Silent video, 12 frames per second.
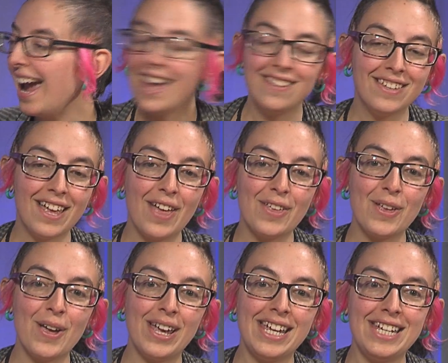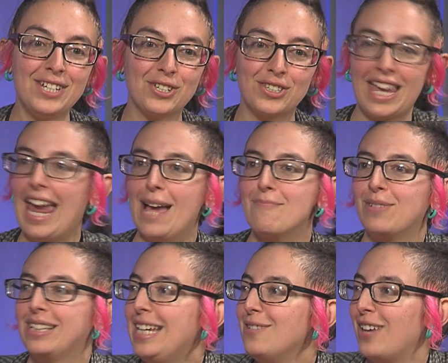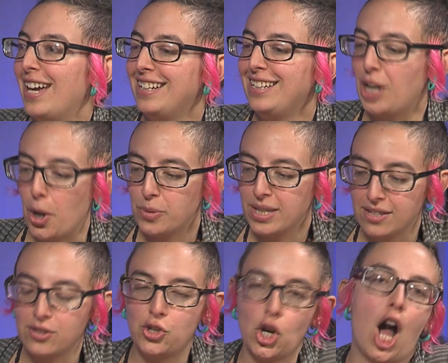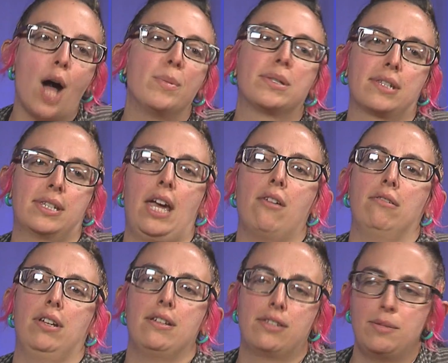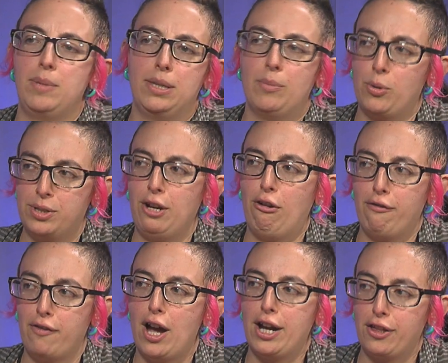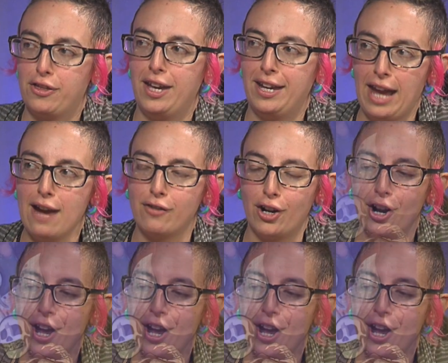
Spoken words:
And he just can't believe it. You know, his job as a skeleton is to be the most terrifying thing ever.